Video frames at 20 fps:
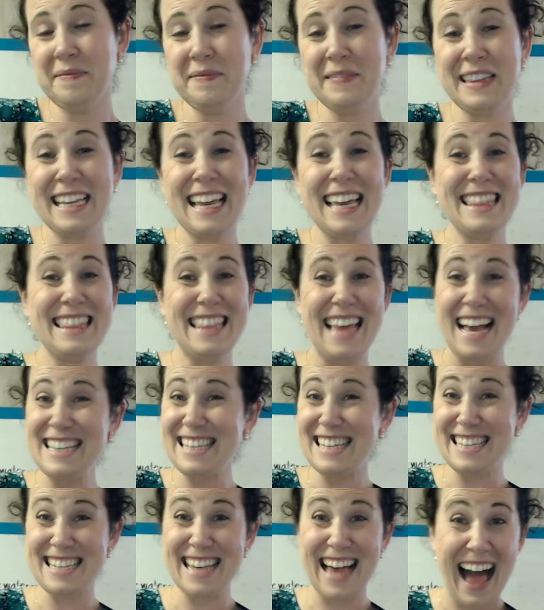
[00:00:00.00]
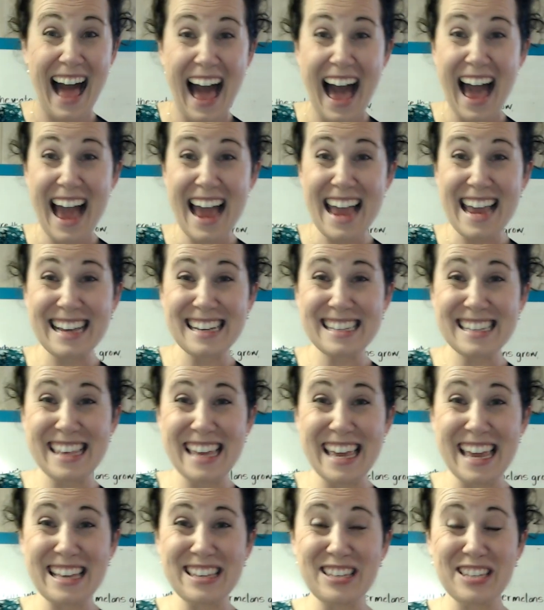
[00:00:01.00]
That's as high as the
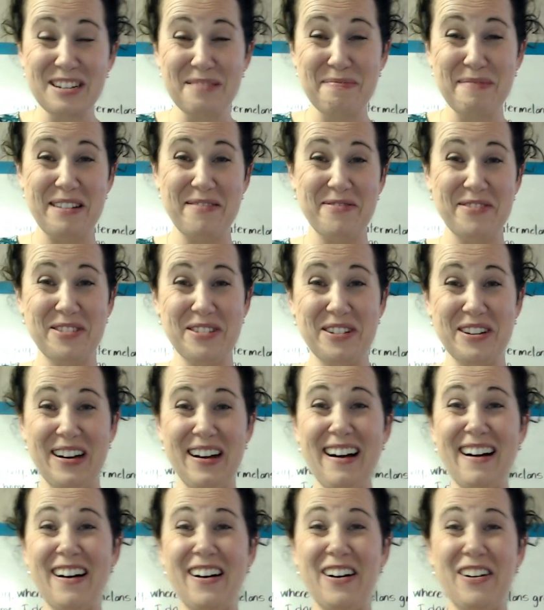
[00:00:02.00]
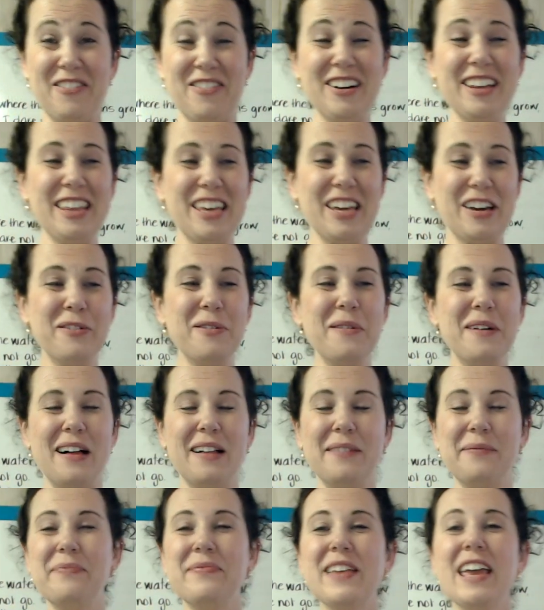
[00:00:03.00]
instrument will go. Really cool.
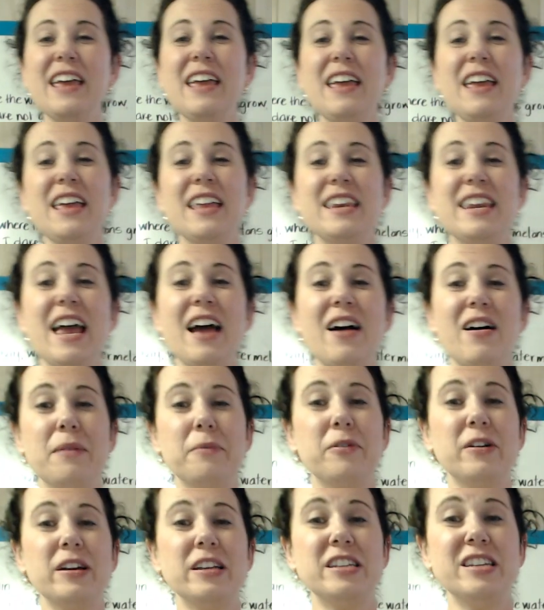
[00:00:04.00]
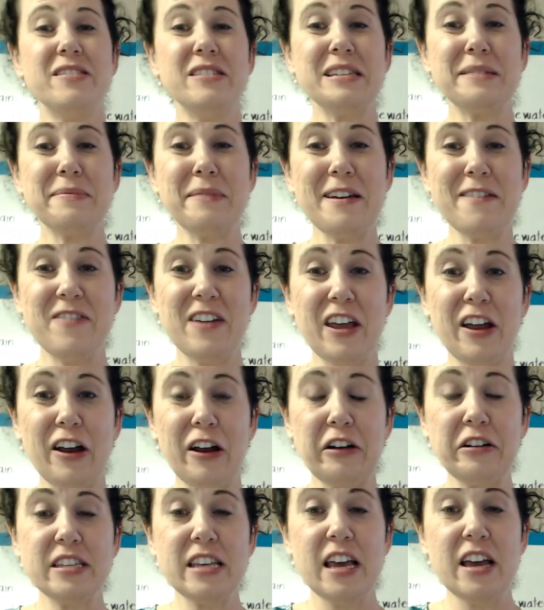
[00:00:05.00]
Now I'm going to use my fingers
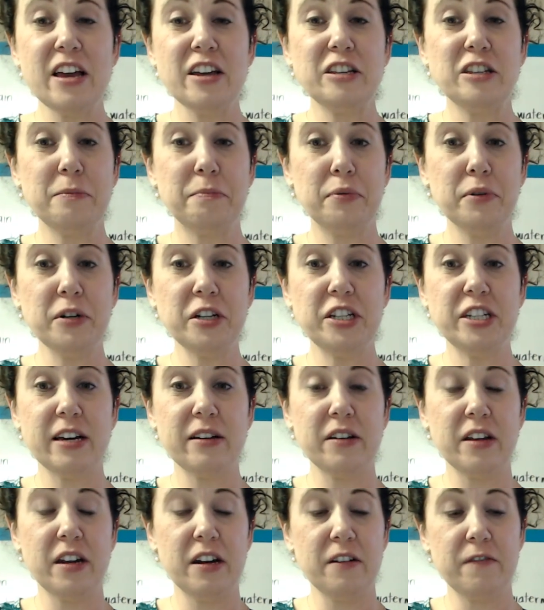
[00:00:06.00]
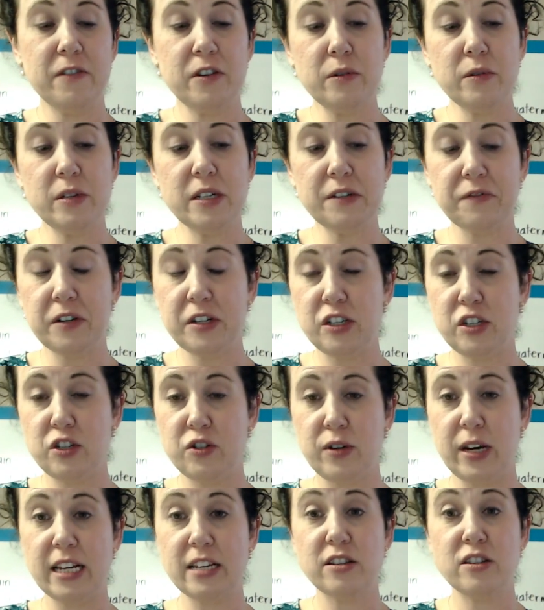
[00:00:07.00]
to push down on a few different strings
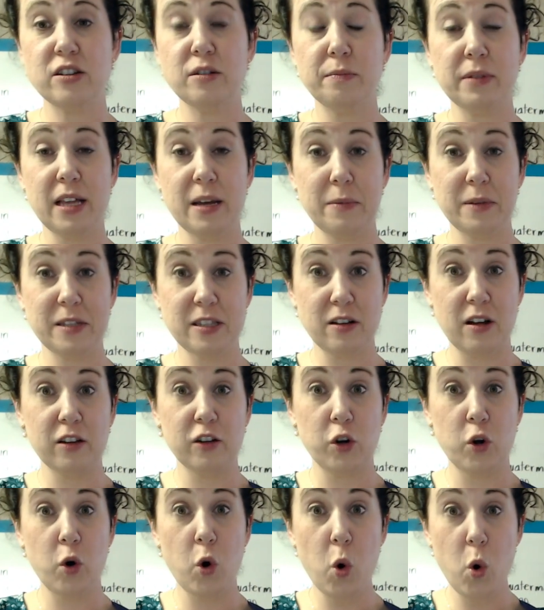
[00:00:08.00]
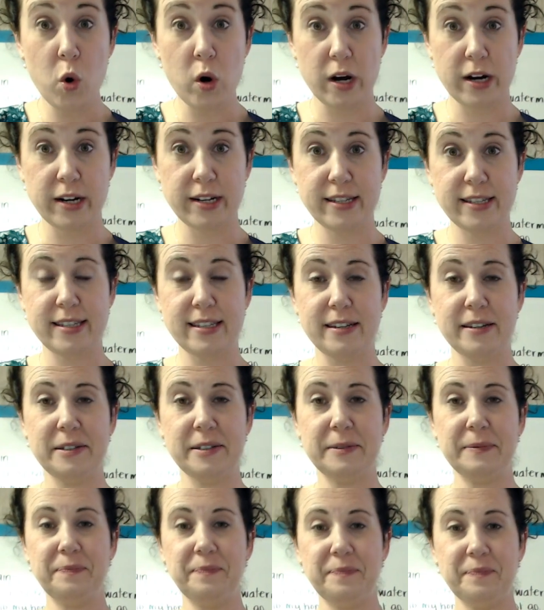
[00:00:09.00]
to play what's called chords.
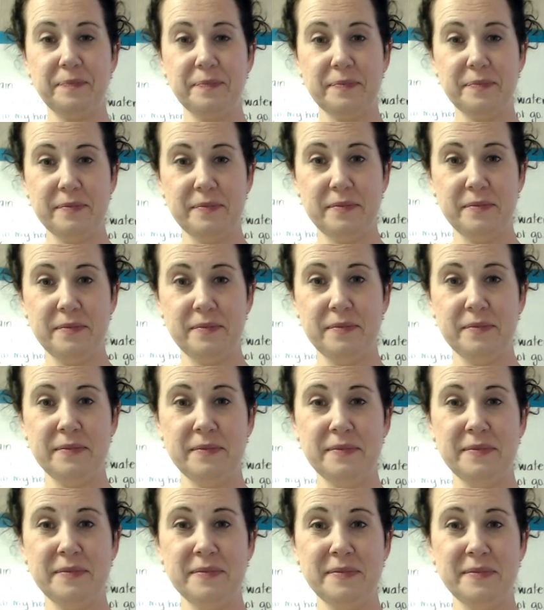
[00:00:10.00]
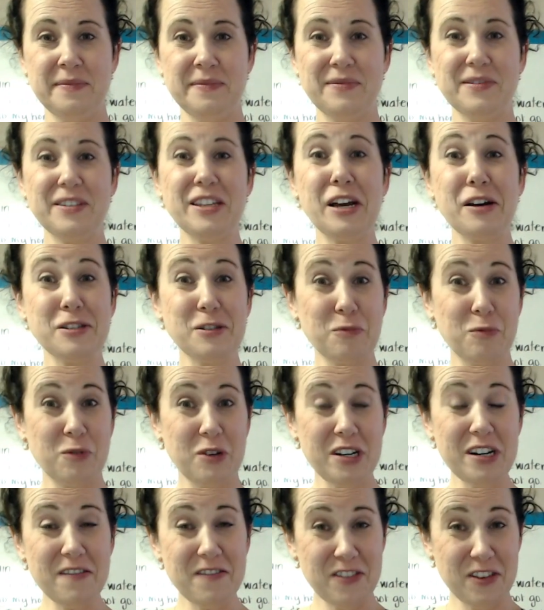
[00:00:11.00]
There's one of
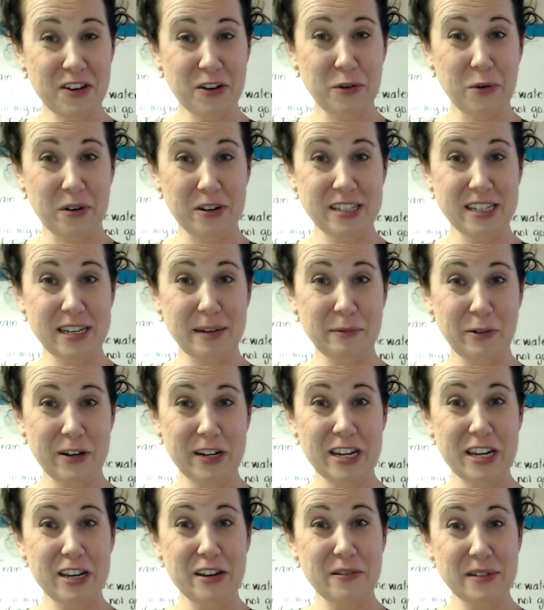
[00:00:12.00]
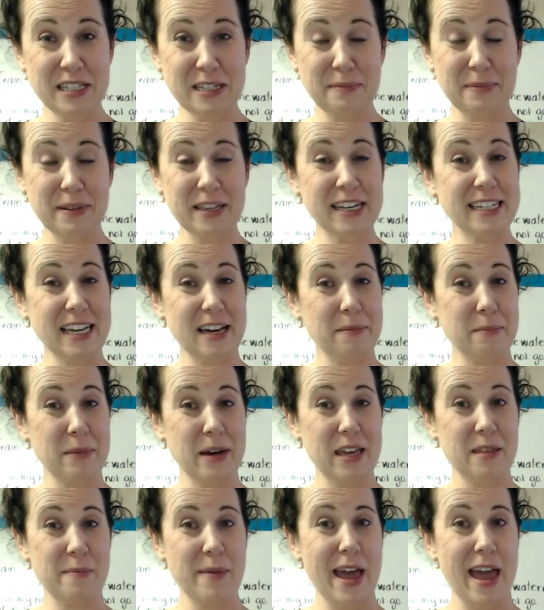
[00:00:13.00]
the chords I'm going to use to play Down by the
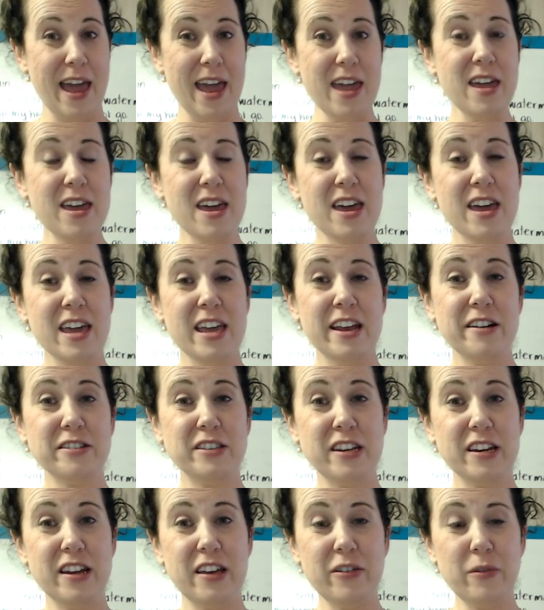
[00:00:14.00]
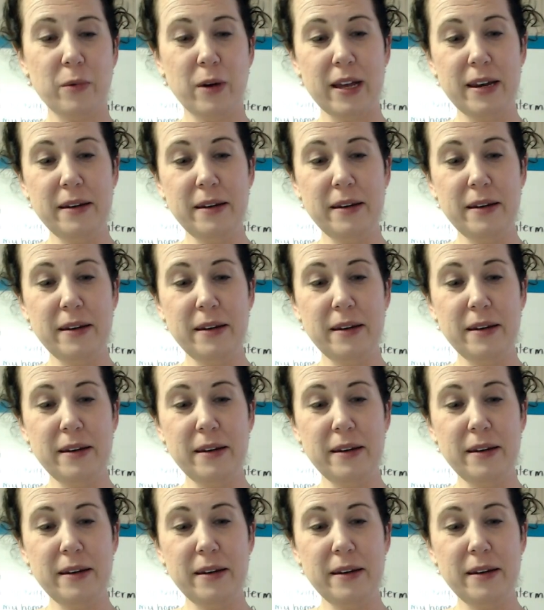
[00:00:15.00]
Bay. Here's another one.